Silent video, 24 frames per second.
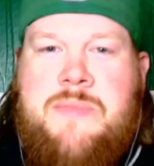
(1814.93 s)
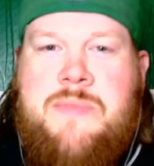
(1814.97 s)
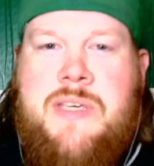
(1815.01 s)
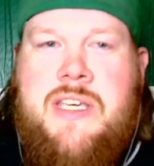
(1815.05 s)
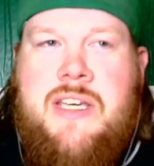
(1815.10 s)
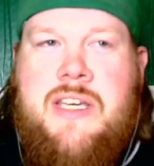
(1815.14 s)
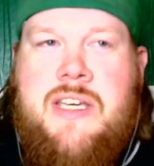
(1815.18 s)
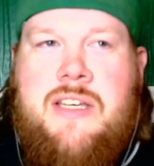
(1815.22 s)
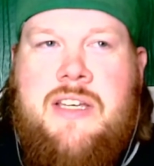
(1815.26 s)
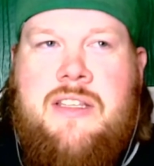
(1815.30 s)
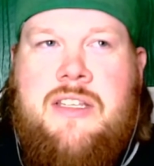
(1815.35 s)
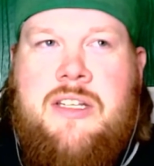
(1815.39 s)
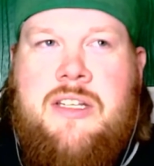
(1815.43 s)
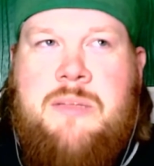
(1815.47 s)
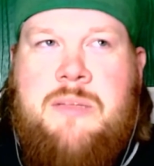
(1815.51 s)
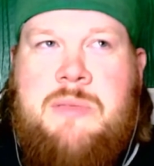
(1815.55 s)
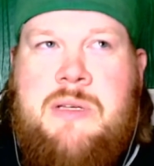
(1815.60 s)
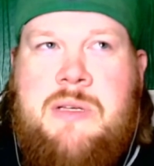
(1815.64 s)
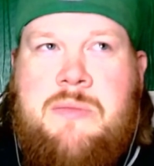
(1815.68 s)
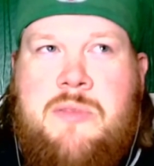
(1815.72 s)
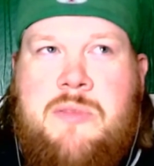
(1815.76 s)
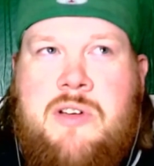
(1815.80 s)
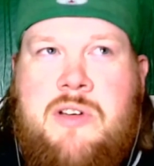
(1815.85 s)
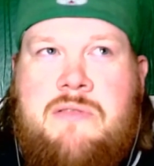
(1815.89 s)
being a little
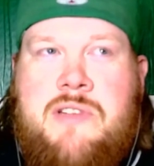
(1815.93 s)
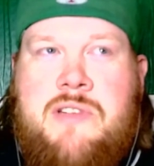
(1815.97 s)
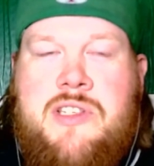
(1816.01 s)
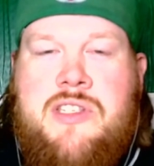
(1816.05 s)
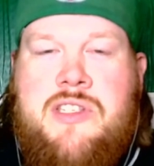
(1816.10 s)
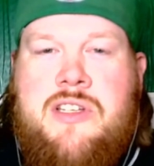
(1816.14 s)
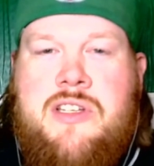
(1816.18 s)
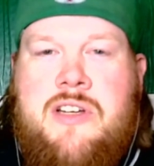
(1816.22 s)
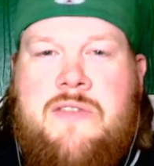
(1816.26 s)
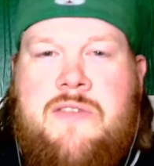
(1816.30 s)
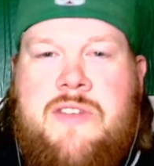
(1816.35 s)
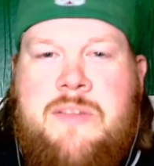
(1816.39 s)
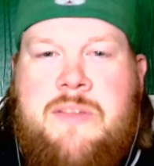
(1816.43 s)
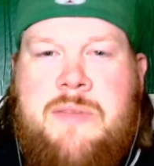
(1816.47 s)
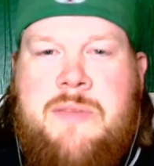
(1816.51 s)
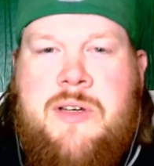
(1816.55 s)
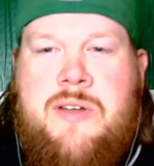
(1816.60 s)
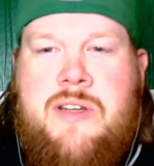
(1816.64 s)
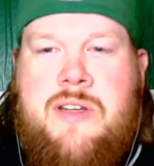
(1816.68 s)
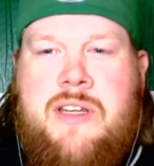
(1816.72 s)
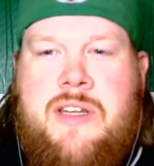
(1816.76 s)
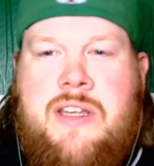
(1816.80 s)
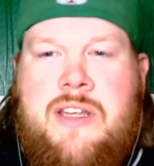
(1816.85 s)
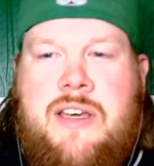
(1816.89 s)
bit more reserved
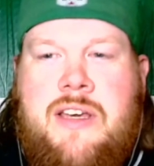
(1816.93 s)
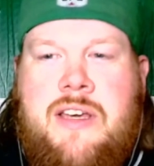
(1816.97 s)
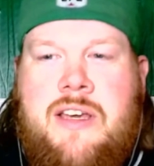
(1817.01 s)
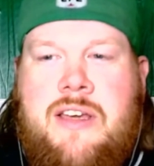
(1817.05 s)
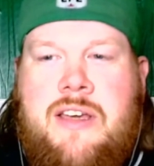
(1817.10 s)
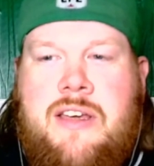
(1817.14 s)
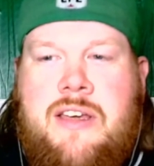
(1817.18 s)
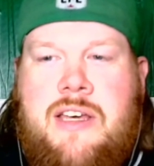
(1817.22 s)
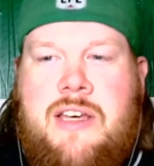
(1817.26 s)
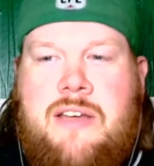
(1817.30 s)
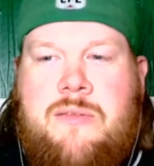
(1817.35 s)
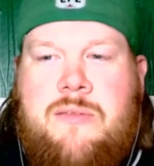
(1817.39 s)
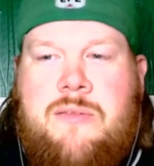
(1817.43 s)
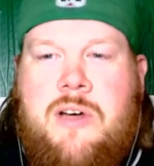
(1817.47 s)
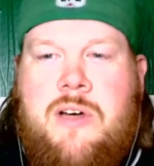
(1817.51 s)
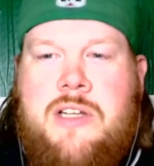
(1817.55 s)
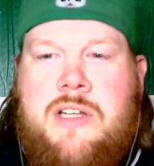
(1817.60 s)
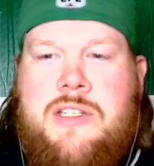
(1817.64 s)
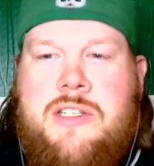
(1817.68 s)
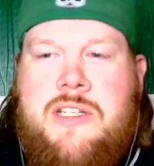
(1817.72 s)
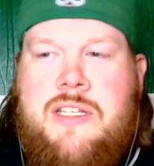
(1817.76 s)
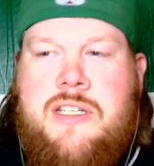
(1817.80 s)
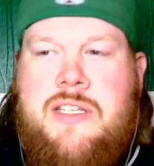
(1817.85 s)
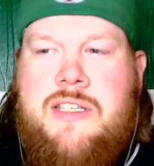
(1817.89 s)
about it. I
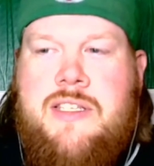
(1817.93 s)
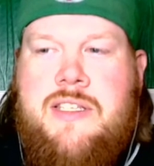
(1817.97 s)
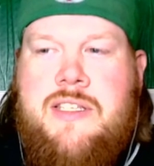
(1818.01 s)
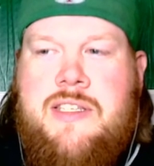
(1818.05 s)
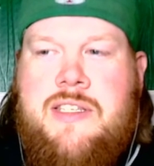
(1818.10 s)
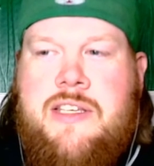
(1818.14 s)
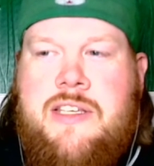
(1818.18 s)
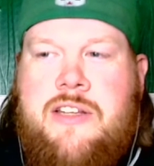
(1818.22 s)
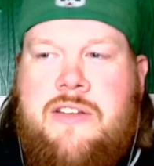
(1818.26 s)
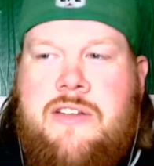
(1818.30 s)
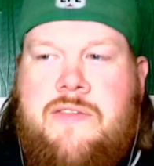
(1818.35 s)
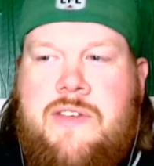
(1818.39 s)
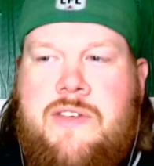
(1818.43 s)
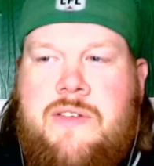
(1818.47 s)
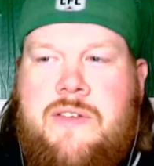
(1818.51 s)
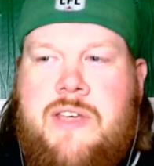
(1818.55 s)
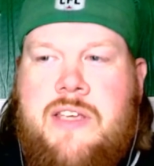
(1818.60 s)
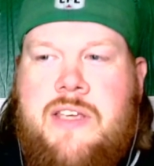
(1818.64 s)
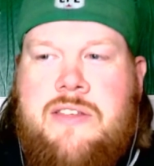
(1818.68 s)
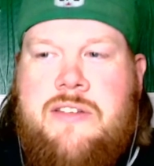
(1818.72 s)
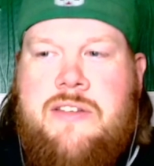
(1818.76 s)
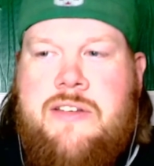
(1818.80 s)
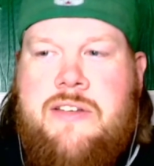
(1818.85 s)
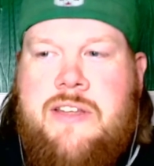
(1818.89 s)
watched his interview
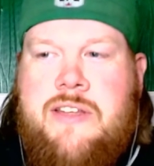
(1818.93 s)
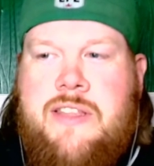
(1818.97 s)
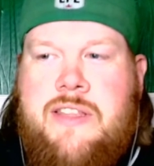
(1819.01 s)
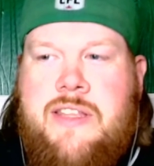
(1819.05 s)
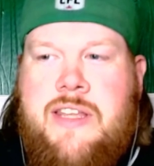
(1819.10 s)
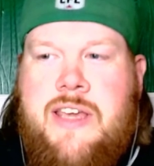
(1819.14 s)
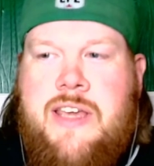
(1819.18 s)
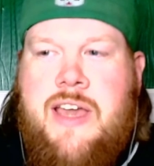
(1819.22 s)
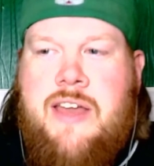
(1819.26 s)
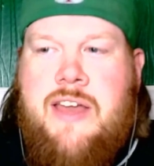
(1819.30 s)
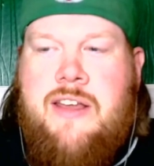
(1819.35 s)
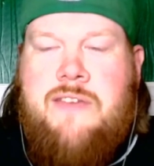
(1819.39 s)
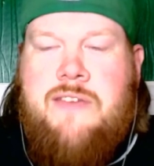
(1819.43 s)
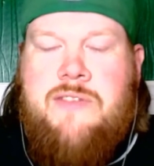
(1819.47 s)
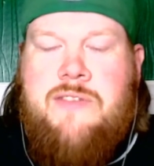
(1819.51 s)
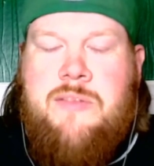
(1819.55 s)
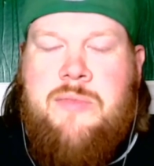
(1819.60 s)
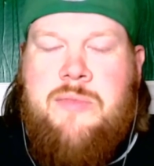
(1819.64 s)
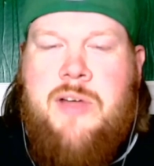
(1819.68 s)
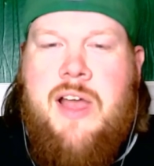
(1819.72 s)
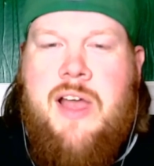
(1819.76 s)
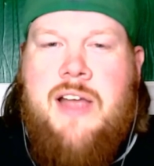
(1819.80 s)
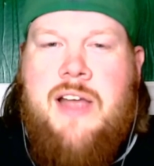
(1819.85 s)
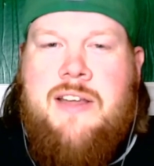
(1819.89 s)
yesterday that he had
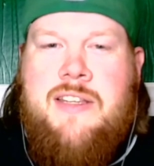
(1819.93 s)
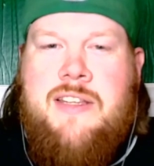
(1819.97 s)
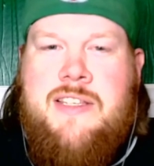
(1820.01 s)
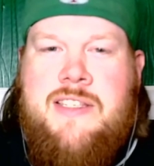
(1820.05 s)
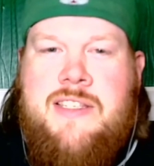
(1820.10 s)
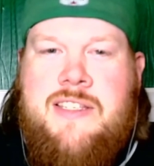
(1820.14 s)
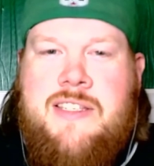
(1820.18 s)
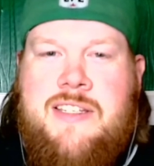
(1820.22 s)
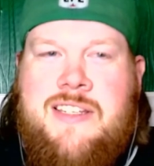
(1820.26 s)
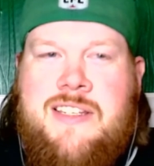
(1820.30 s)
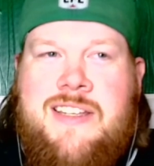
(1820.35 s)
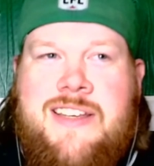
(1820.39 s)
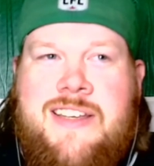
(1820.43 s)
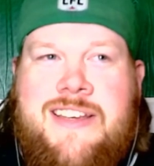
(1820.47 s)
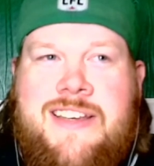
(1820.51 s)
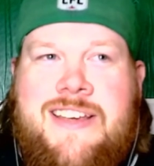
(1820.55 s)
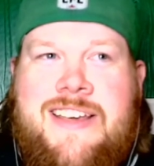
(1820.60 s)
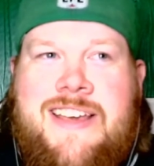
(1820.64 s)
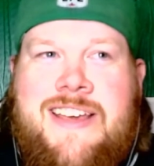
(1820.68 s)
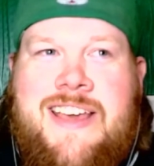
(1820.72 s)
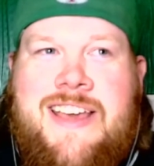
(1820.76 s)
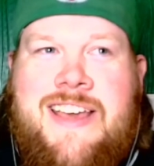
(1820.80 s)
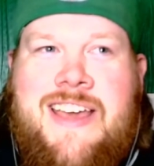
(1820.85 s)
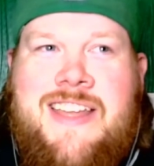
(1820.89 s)
after practice, and
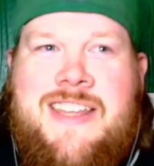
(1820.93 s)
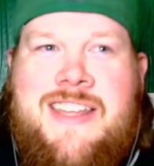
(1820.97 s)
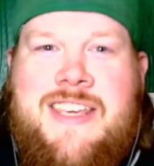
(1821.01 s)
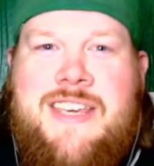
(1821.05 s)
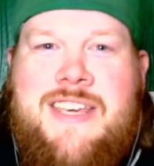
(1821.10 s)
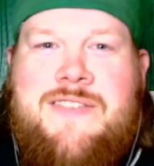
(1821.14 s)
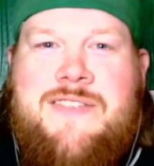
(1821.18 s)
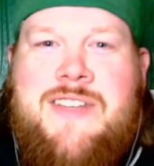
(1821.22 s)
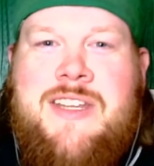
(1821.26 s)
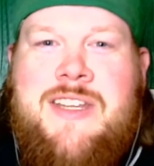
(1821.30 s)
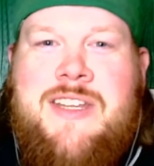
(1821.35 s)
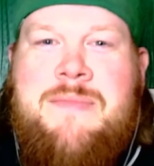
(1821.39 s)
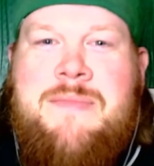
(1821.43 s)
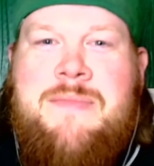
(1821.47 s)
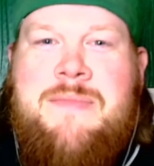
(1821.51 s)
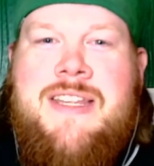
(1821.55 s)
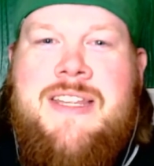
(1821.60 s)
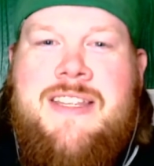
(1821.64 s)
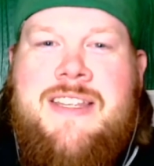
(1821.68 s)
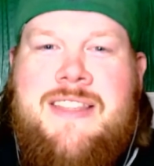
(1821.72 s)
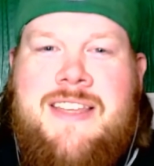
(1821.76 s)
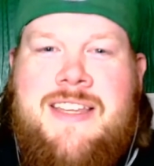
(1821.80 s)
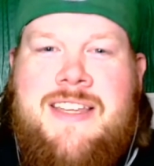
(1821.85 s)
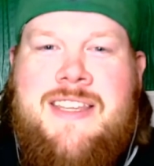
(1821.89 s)
he even
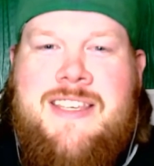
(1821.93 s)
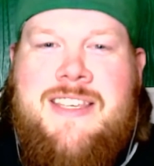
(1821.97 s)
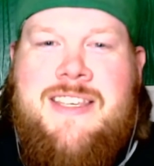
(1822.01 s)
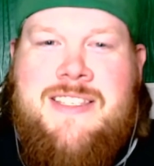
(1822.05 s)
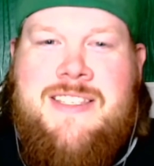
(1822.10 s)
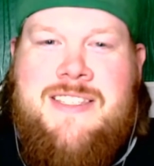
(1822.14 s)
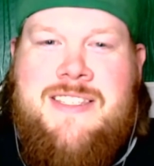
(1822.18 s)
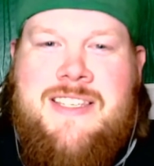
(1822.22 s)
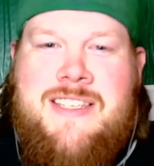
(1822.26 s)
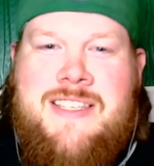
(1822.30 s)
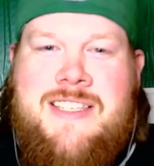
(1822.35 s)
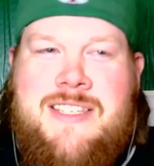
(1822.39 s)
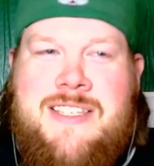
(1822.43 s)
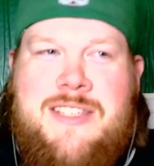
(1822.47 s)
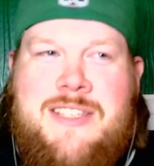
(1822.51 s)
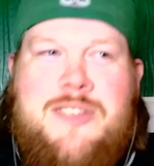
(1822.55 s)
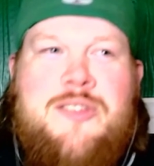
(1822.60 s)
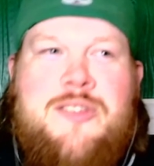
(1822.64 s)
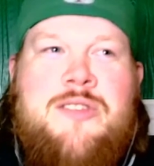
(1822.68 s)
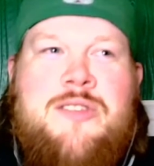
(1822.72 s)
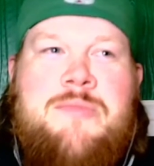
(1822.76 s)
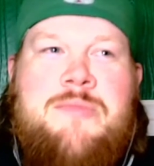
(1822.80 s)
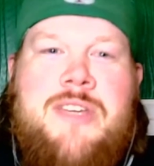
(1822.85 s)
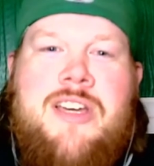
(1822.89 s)
admitted that he's
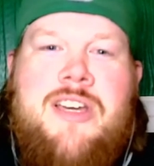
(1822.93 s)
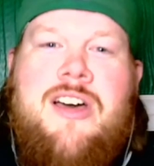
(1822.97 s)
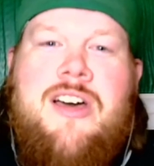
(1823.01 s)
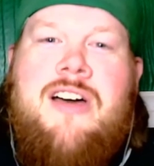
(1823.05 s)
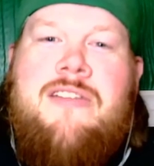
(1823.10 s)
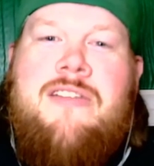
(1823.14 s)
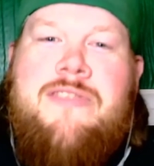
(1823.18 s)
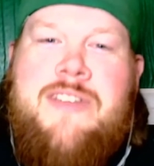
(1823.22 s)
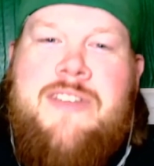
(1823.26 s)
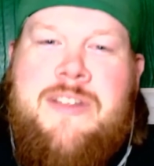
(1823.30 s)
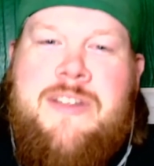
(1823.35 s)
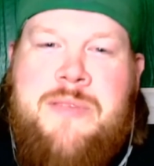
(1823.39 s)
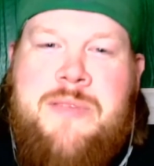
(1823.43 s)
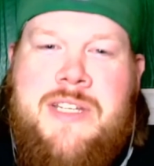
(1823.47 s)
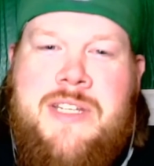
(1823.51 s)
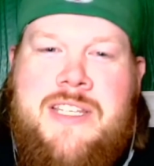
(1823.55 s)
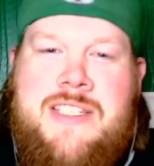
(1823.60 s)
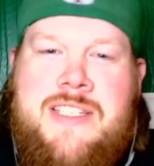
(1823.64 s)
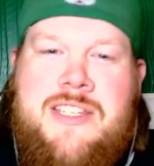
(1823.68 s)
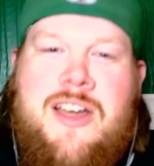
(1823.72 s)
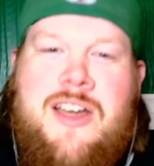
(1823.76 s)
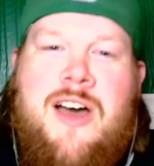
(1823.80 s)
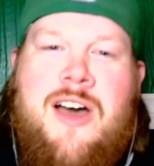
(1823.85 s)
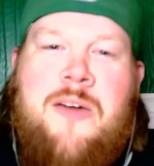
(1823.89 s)
extremely confident, but
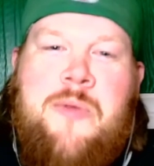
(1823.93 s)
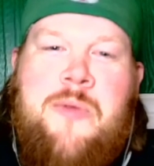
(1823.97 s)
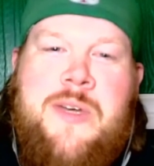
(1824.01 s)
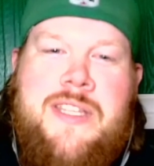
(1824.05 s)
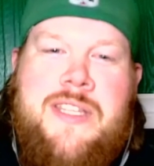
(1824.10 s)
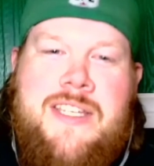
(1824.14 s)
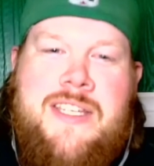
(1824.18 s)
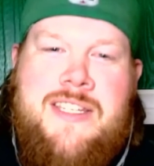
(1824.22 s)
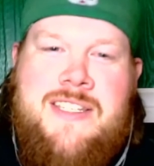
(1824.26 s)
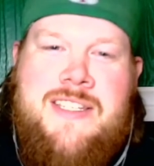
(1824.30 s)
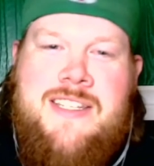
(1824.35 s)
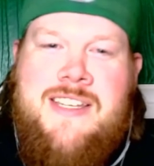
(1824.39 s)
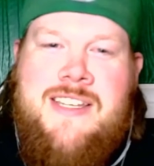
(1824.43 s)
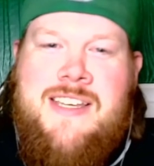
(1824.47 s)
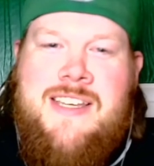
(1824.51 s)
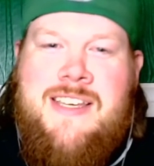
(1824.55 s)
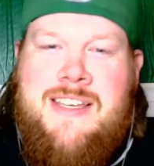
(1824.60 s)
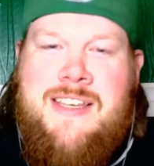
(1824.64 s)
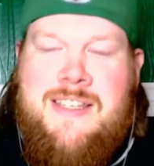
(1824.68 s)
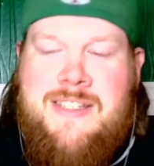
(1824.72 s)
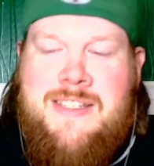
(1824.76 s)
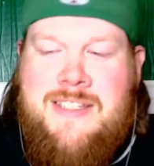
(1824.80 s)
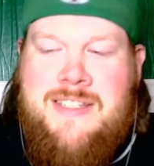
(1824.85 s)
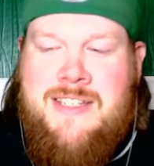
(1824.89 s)
he's not willing
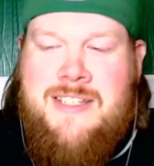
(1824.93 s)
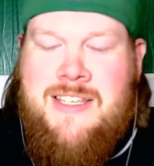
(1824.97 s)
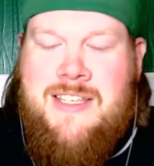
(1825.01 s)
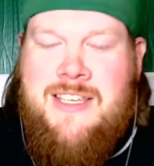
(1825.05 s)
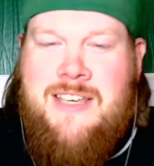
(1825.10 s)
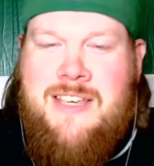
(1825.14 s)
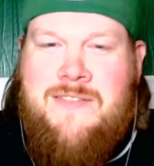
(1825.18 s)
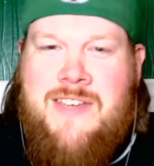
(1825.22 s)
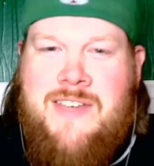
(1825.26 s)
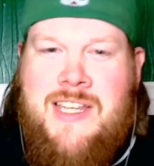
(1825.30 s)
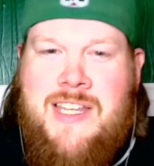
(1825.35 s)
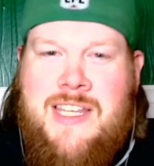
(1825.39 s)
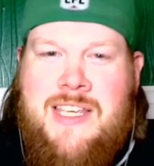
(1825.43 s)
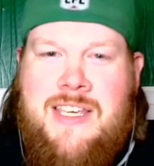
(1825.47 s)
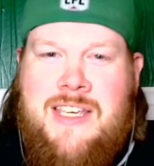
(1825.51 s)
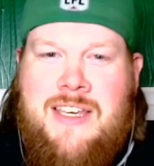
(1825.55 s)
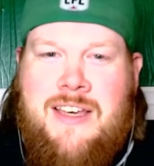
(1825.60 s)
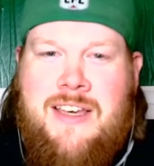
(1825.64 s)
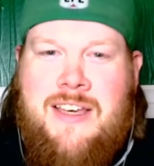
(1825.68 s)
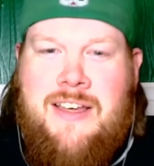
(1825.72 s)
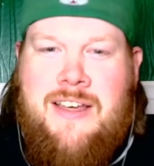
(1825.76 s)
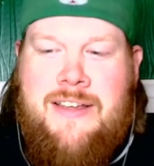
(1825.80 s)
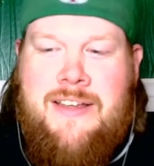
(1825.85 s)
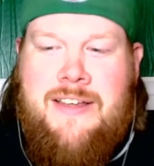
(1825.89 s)
to give
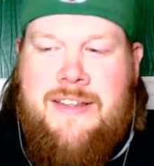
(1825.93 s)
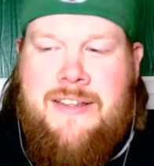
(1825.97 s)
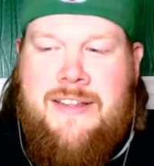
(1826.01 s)
any